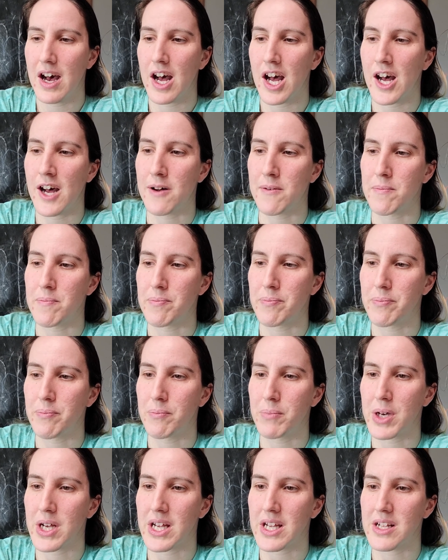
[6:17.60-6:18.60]

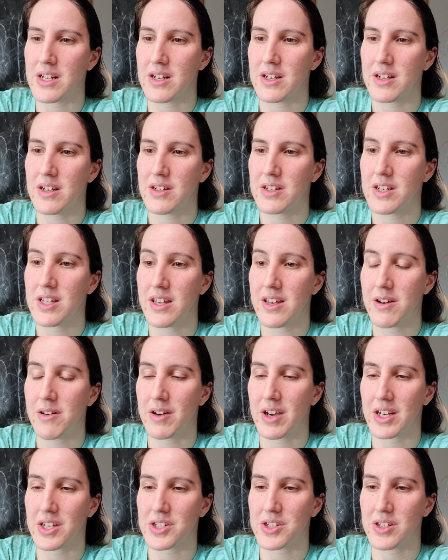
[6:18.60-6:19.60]
But Tio
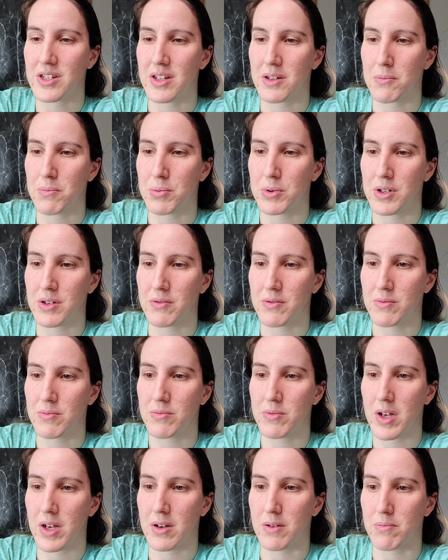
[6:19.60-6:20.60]
actually put
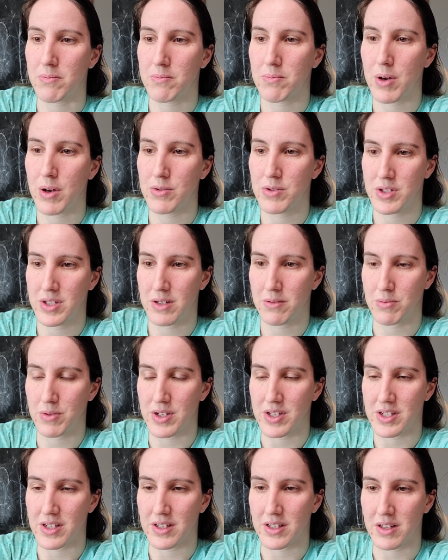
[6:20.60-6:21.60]
a post up
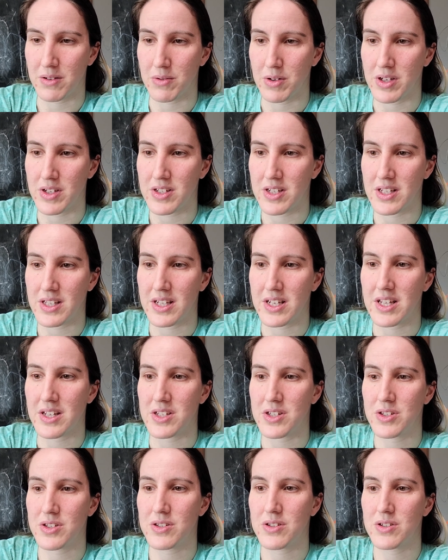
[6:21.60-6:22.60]
recently where he said that
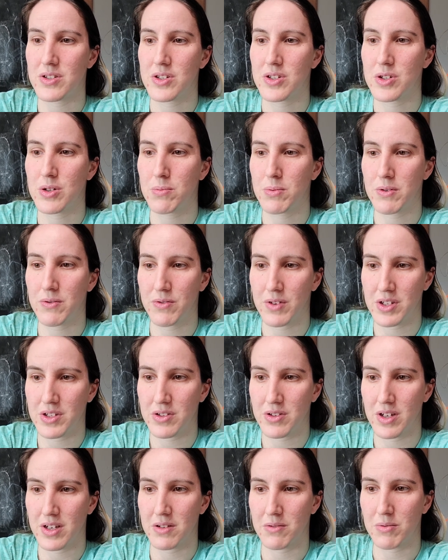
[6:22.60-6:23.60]
he's super
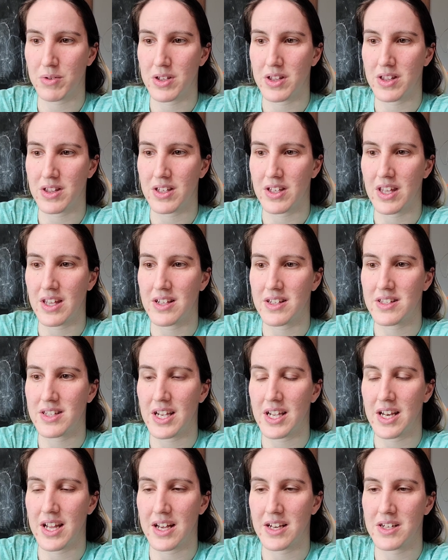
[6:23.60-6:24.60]
frustrated with the
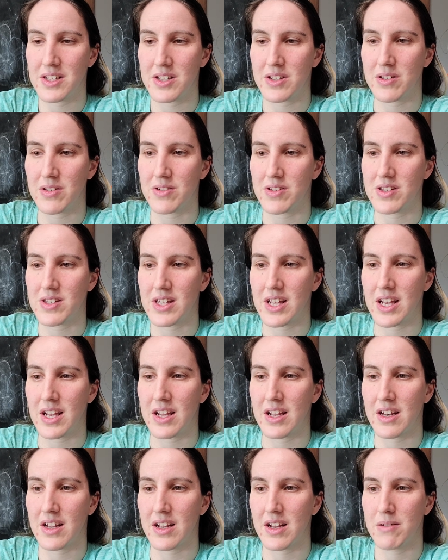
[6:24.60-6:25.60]
insane attitudes
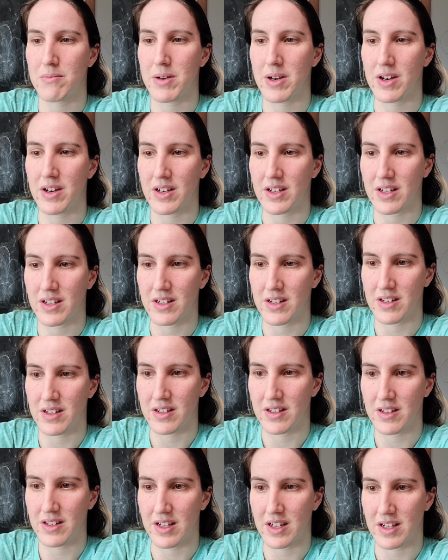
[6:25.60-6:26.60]
that
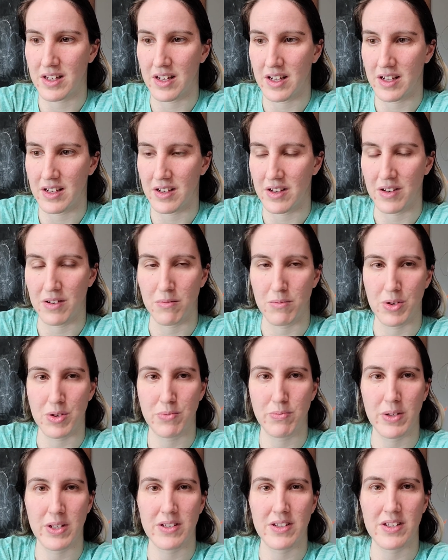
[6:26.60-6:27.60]
America and you know,
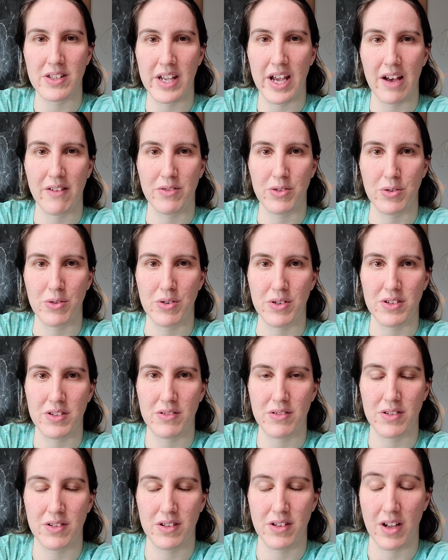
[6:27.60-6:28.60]
most places have
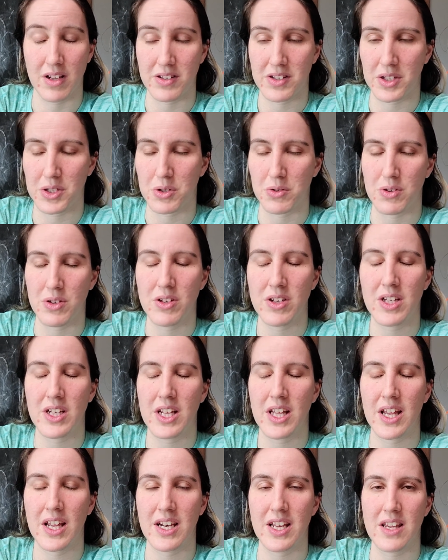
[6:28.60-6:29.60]
towards non-sexual
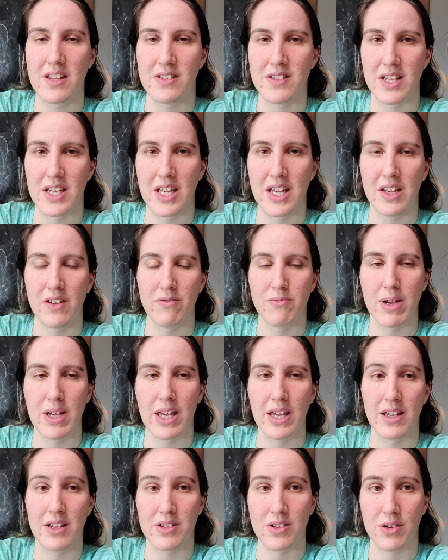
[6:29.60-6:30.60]
nudity, and he's thinking of
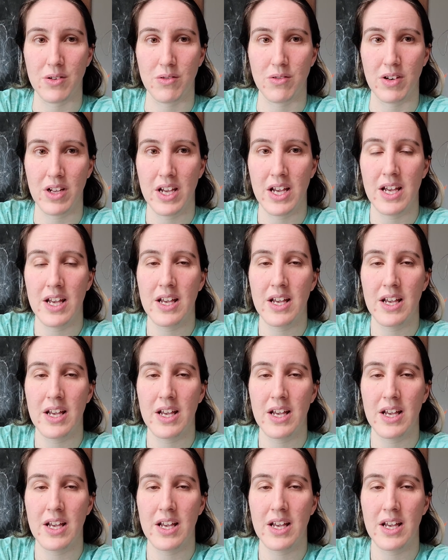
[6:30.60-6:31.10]
making his own